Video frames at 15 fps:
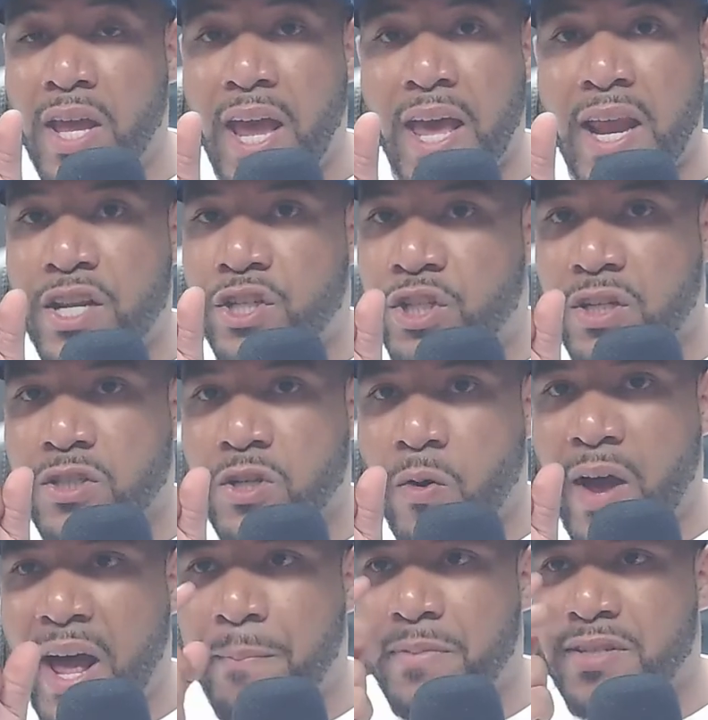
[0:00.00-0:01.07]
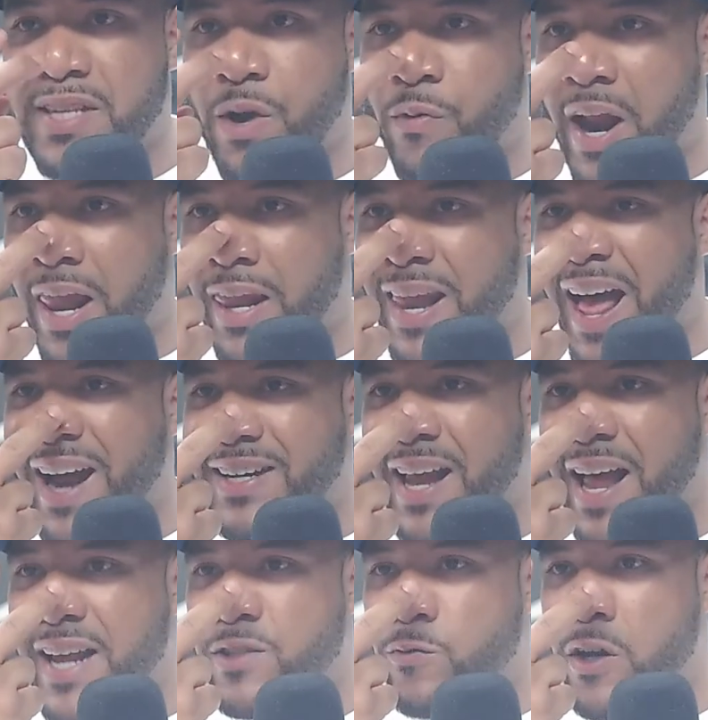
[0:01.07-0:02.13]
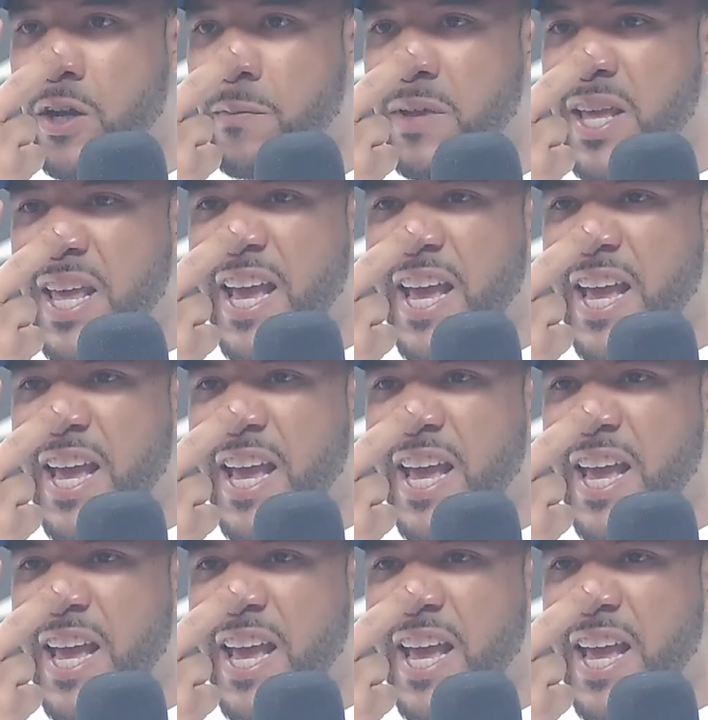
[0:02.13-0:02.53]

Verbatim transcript: and it just so happens that when I locked eyes with him,